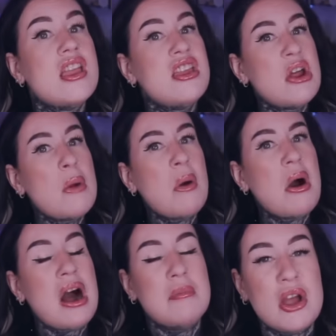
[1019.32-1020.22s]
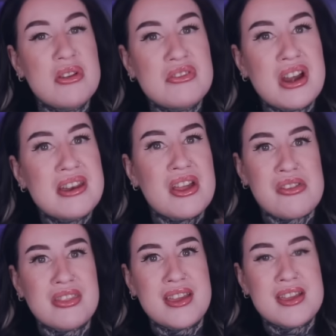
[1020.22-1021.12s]
you know what, I'm over it, no
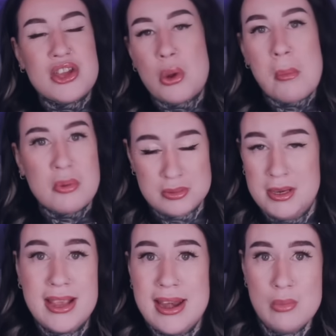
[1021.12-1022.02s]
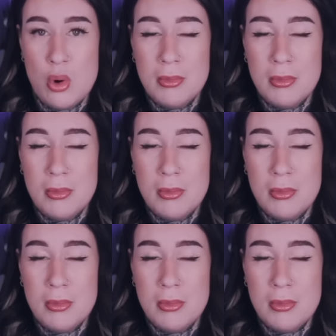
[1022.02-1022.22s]
thank you, I'm not spending any more